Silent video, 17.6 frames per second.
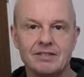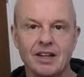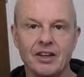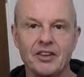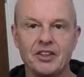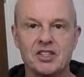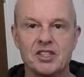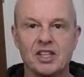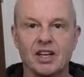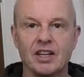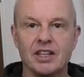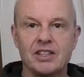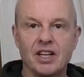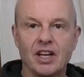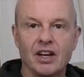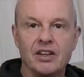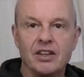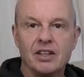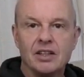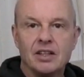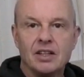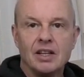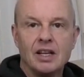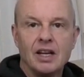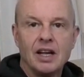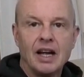underside done,
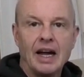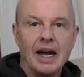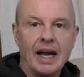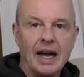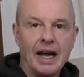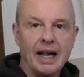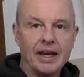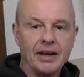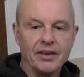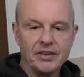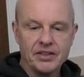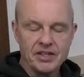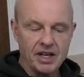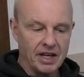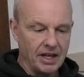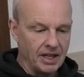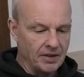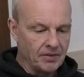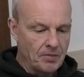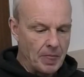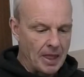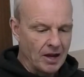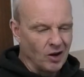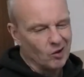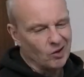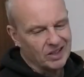and uh,
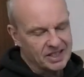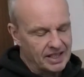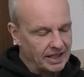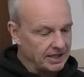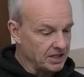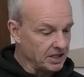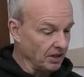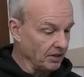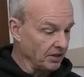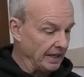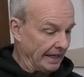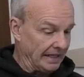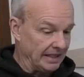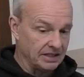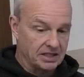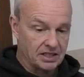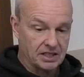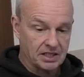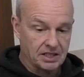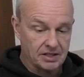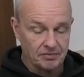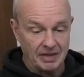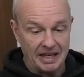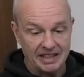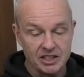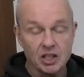or I say done,
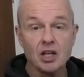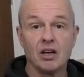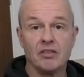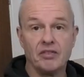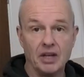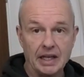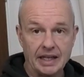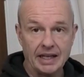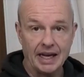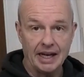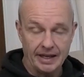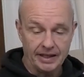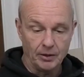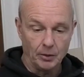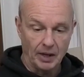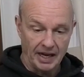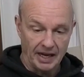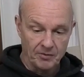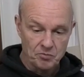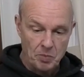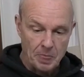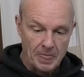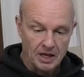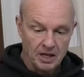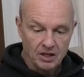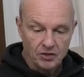it's it's covered anyway.
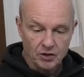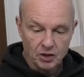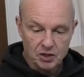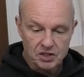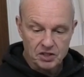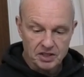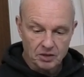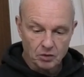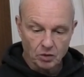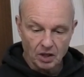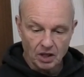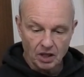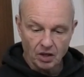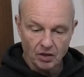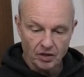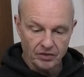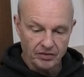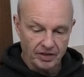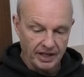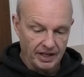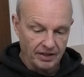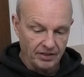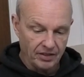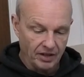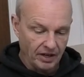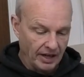There's still a lot of
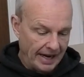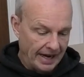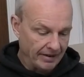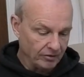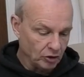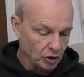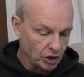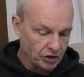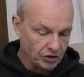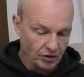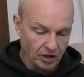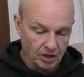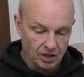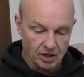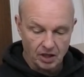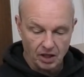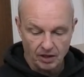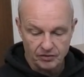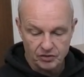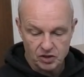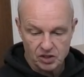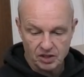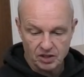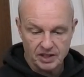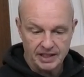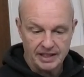it that I haven't shrunk. I've
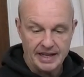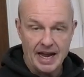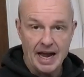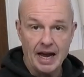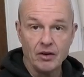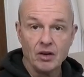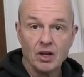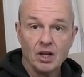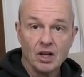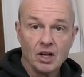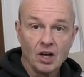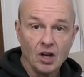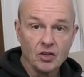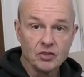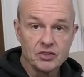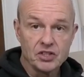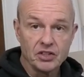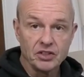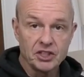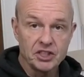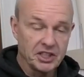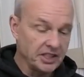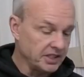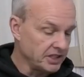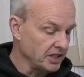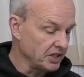stuck it down onto the
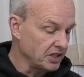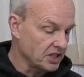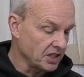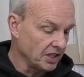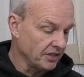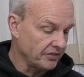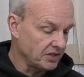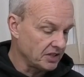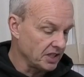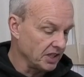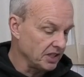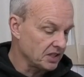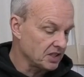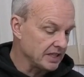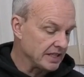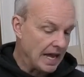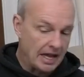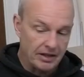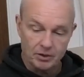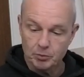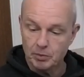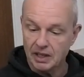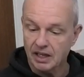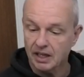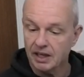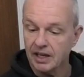sheeted surfaces and down the
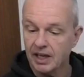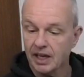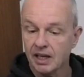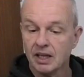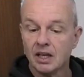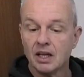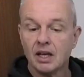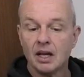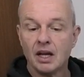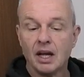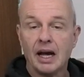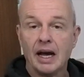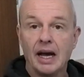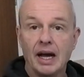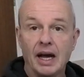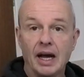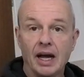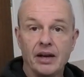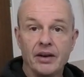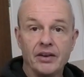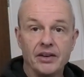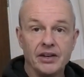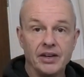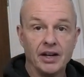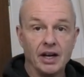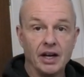middle here, and
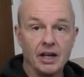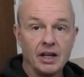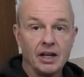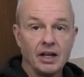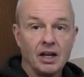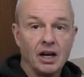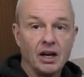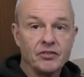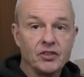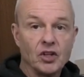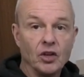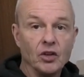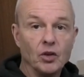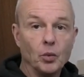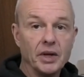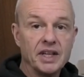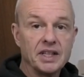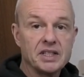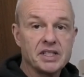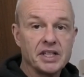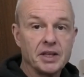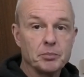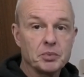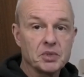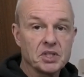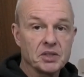uh, I've done the
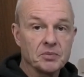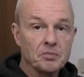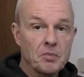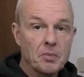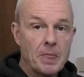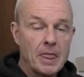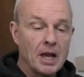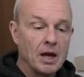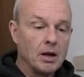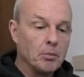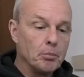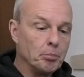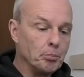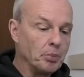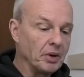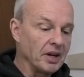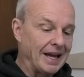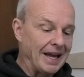wingtips, but